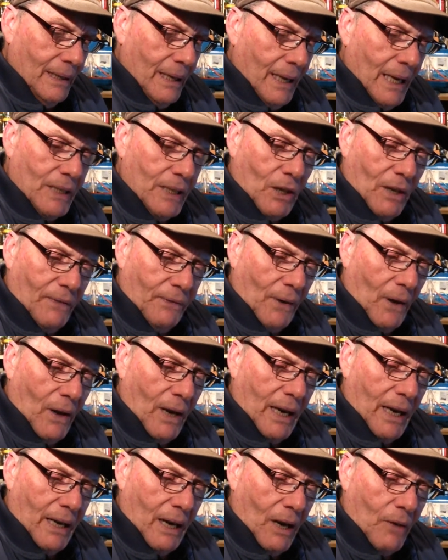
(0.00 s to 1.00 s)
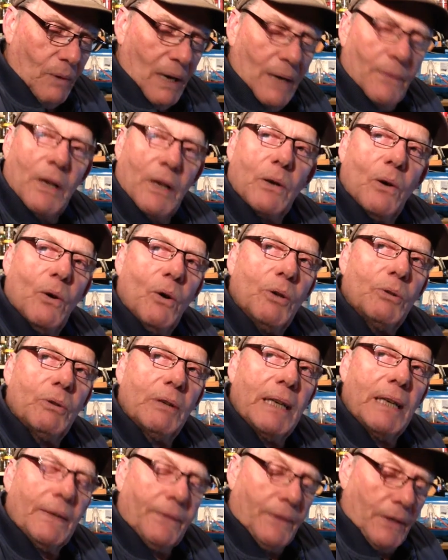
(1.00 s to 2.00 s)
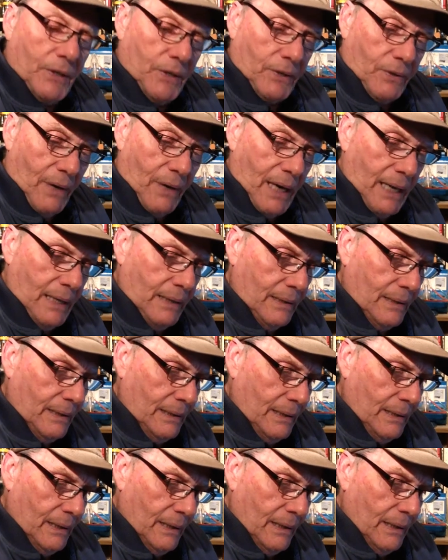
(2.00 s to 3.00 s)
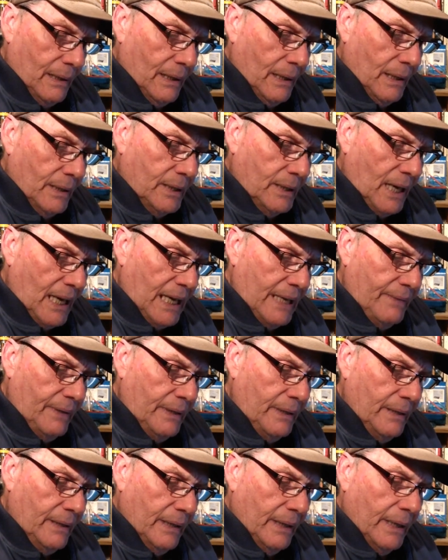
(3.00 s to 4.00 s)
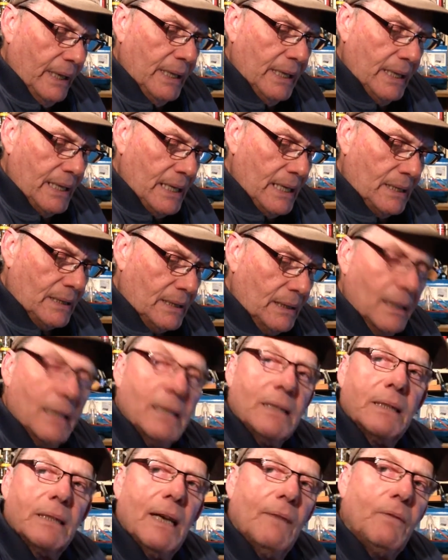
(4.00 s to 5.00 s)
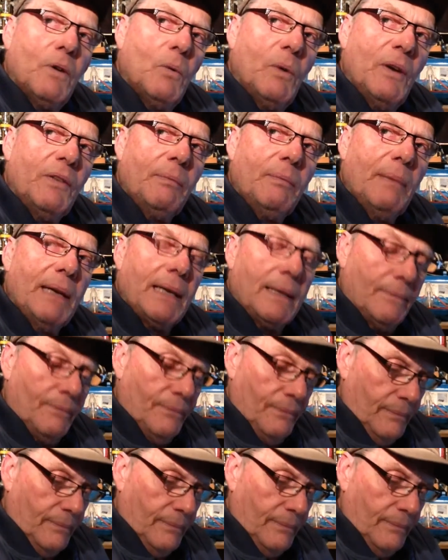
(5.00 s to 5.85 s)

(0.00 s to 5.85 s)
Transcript: As I fly around the corner and hit the straight, David in an instant is level with me.